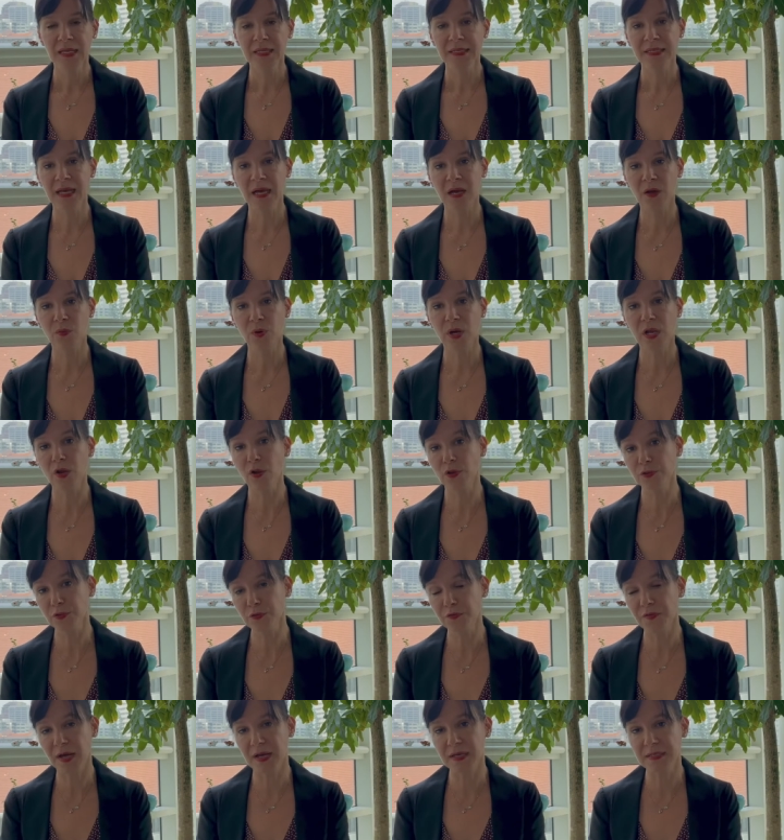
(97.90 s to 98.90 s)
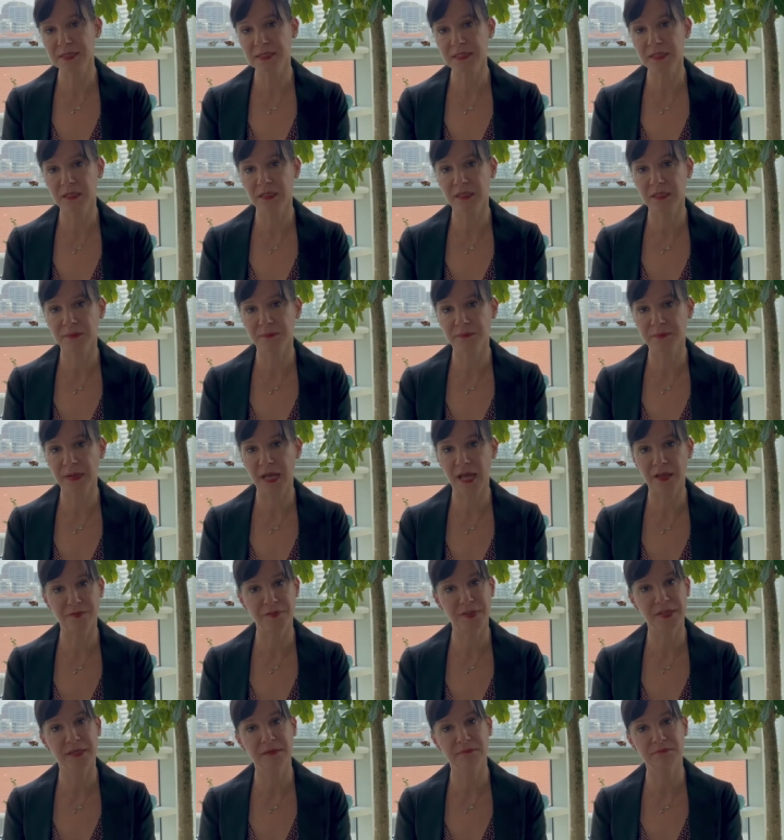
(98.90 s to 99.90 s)
Now, a lot of us um,
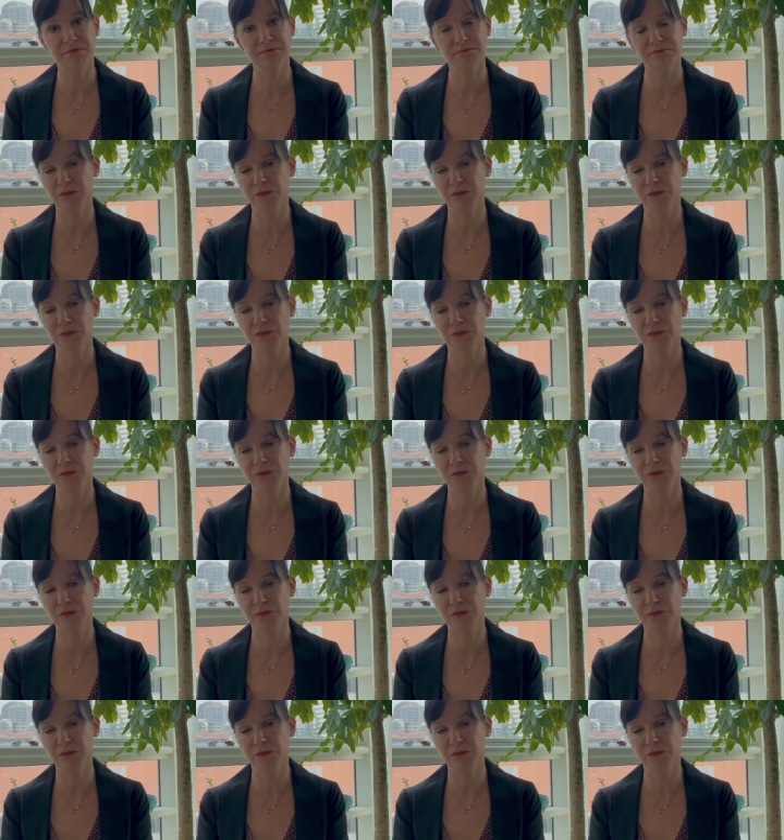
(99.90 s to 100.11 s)
having,